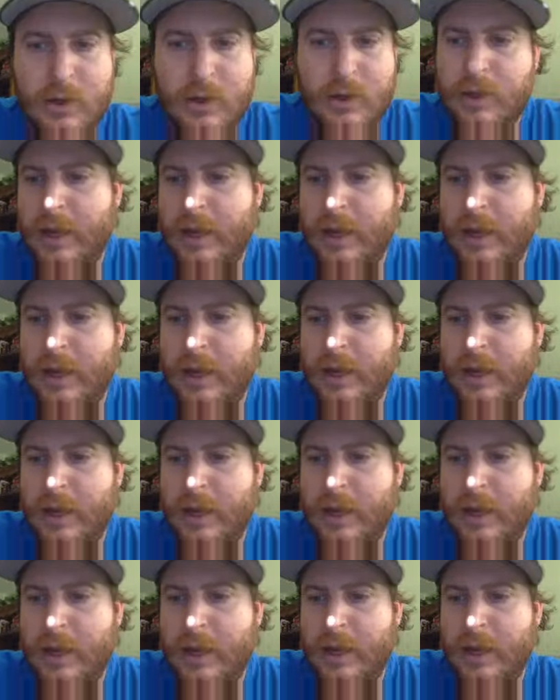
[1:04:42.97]
Yeah,
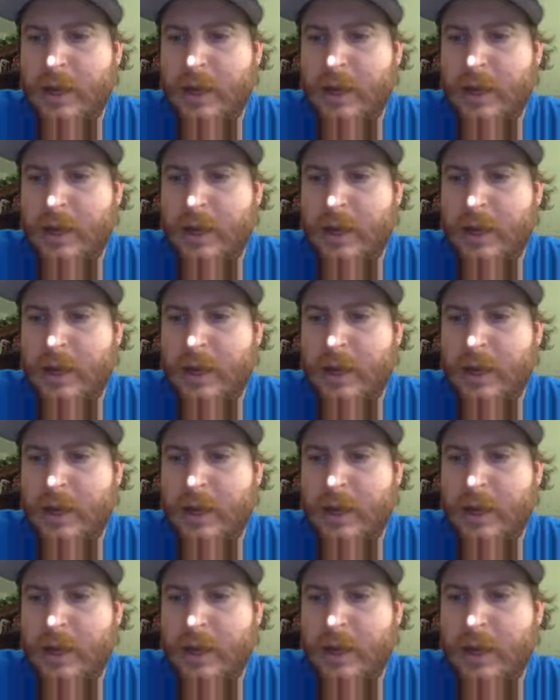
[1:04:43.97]
where, we
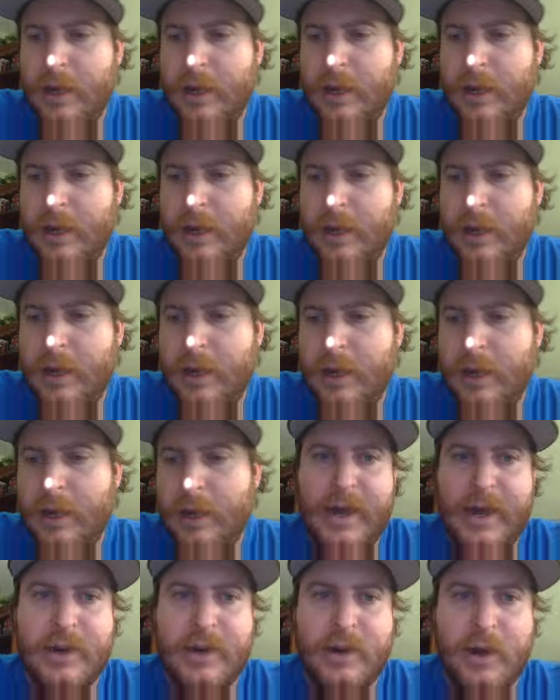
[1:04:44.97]
just see how they kind
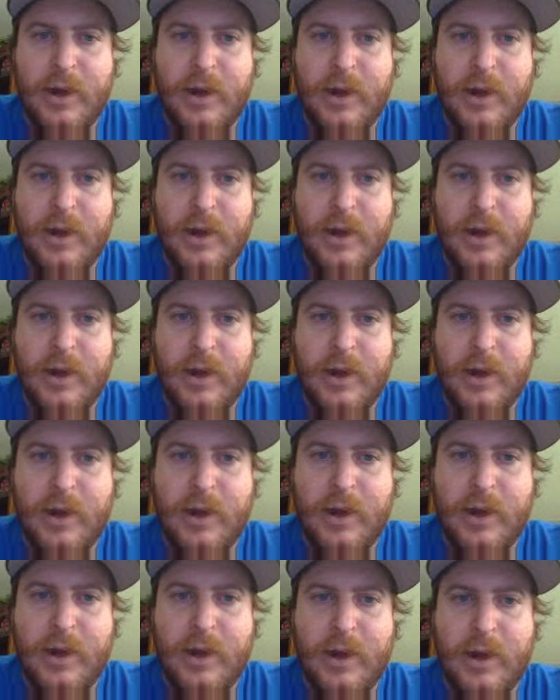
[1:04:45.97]
of ended up with
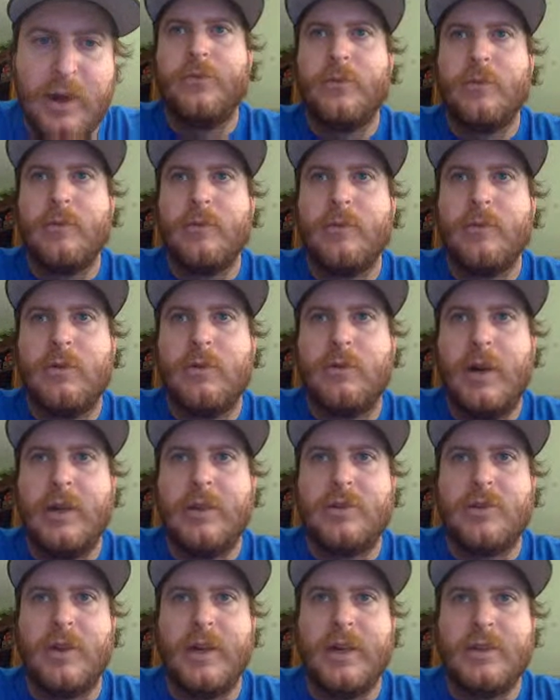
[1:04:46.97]
LNs.
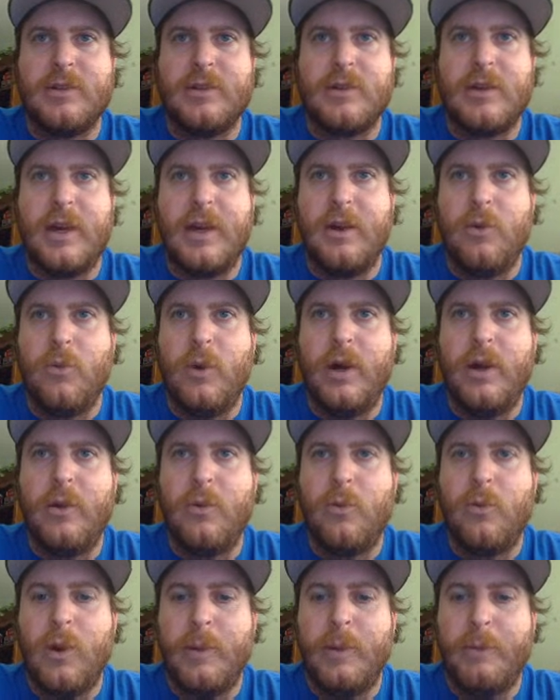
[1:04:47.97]
right? So that's kind of
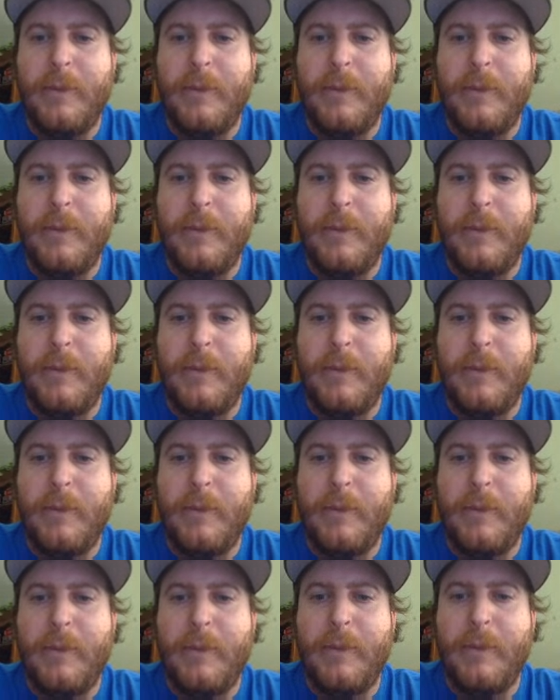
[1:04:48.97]
what might happen for
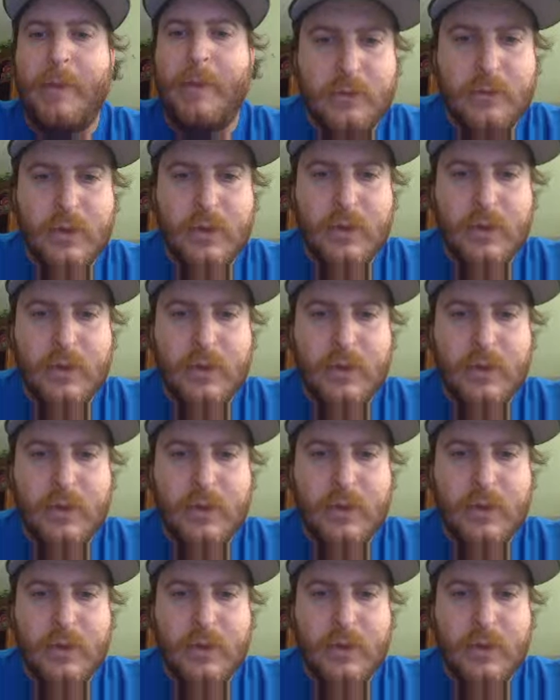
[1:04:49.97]
us.
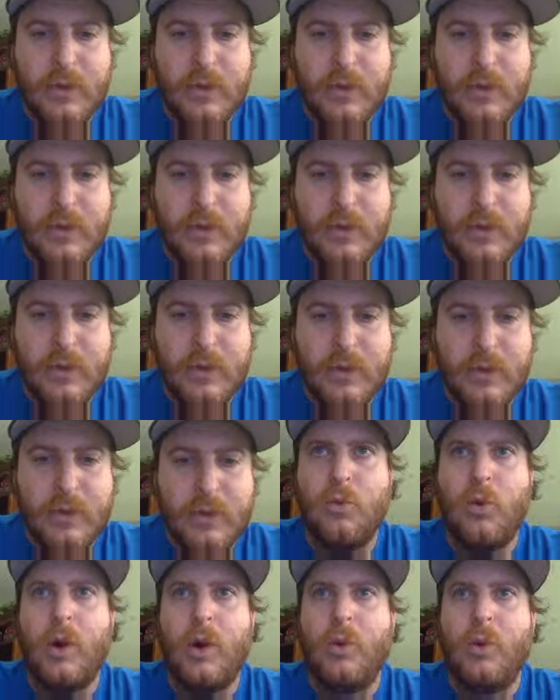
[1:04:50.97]
So anyways,
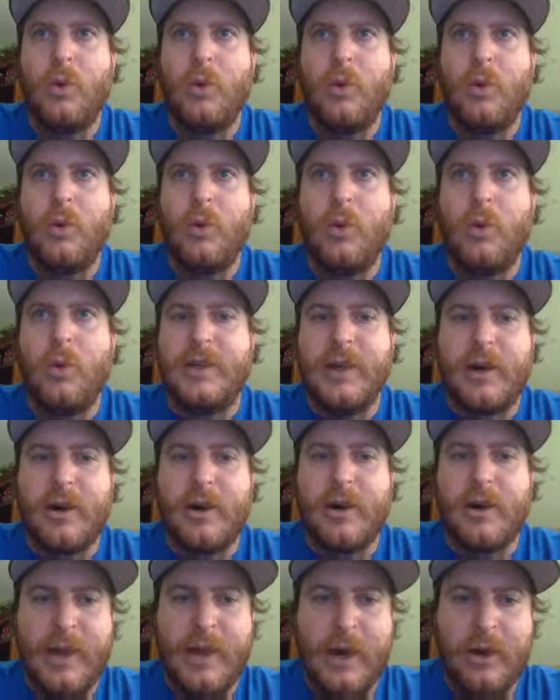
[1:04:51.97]
what we would do is get
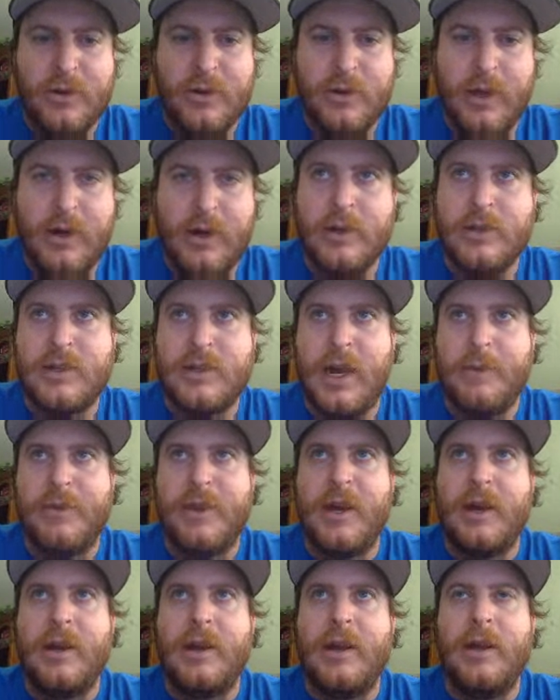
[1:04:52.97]
our calculator, type
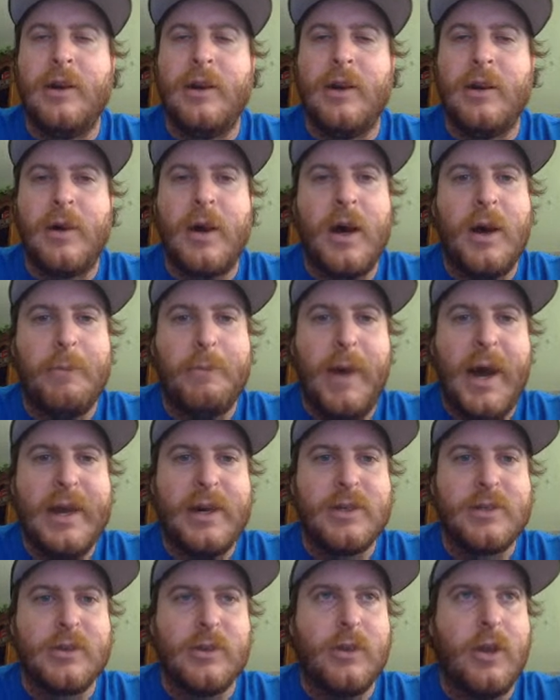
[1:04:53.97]
that in. Mine
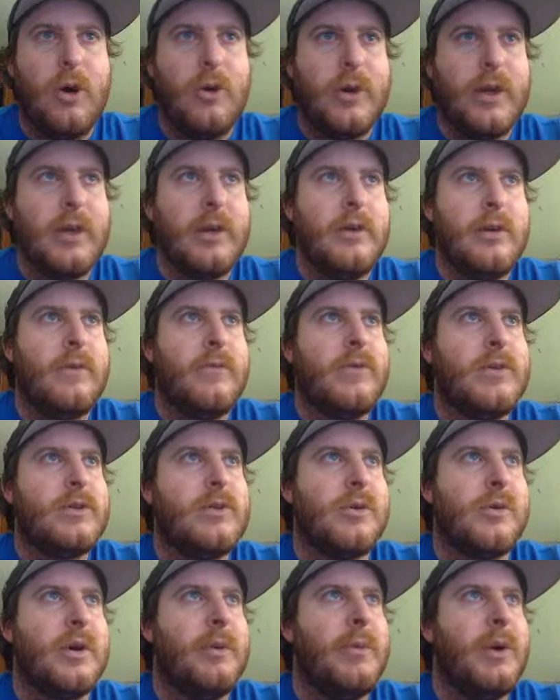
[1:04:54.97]
is loading,
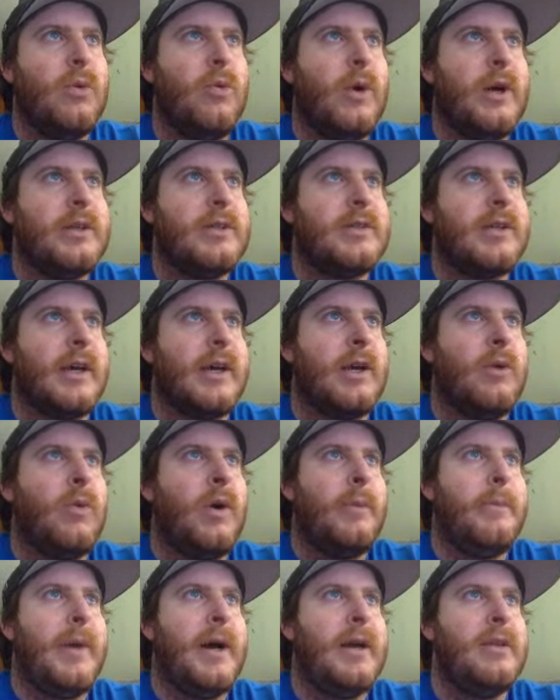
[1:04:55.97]
so give me 1 second
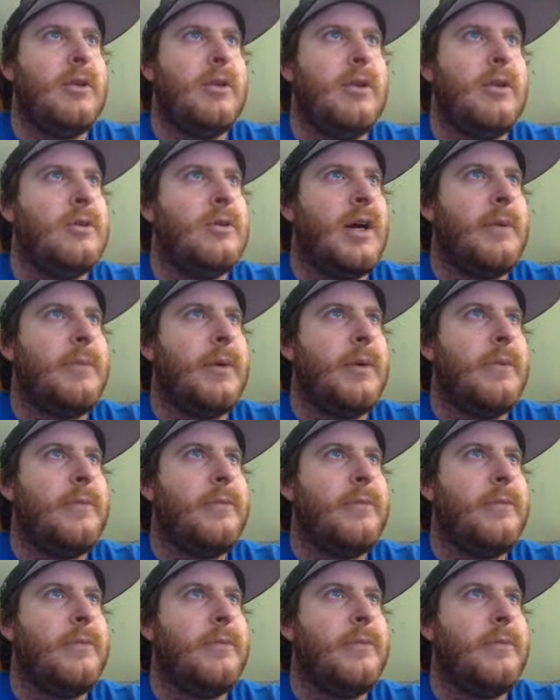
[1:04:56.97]
while mine loads up.